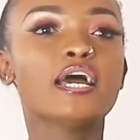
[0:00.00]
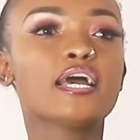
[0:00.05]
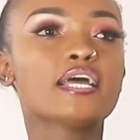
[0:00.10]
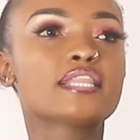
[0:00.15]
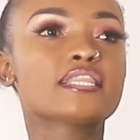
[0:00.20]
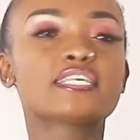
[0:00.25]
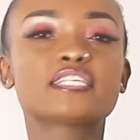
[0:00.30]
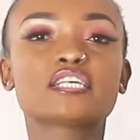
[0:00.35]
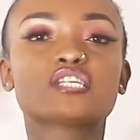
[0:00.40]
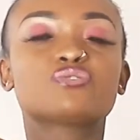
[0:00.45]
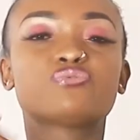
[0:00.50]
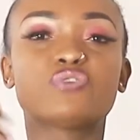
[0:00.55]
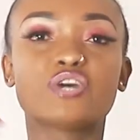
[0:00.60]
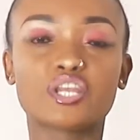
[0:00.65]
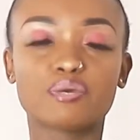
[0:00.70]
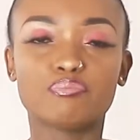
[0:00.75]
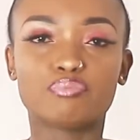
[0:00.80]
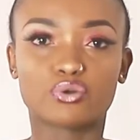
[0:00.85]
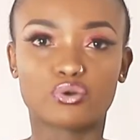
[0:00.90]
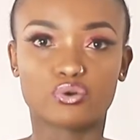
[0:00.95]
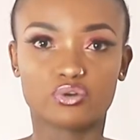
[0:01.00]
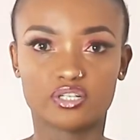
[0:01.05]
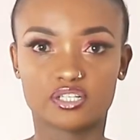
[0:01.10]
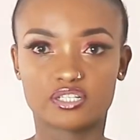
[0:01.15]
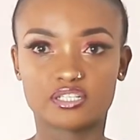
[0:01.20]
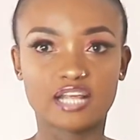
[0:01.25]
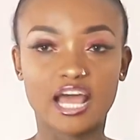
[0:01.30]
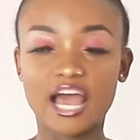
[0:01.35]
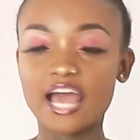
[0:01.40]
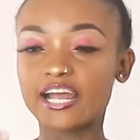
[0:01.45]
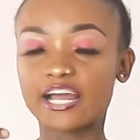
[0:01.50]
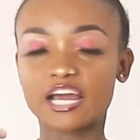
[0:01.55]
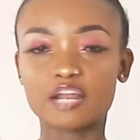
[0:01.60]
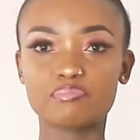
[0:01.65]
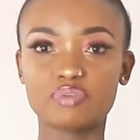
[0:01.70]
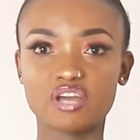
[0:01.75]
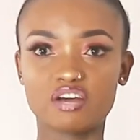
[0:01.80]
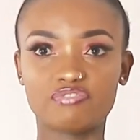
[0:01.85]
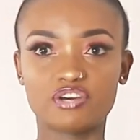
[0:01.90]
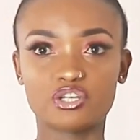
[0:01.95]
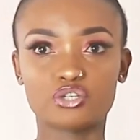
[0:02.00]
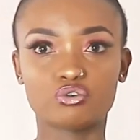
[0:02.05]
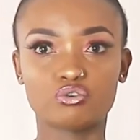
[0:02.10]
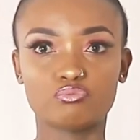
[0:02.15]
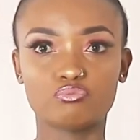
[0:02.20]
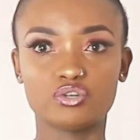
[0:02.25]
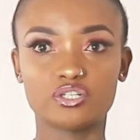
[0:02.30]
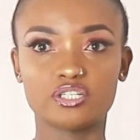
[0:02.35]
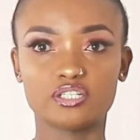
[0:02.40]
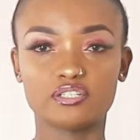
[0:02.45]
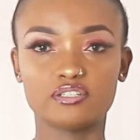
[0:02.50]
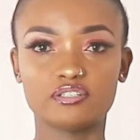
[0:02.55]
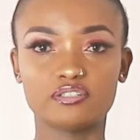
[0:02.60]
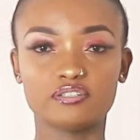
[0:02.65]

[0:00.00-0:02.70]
this is very broad. I can be a fashion model,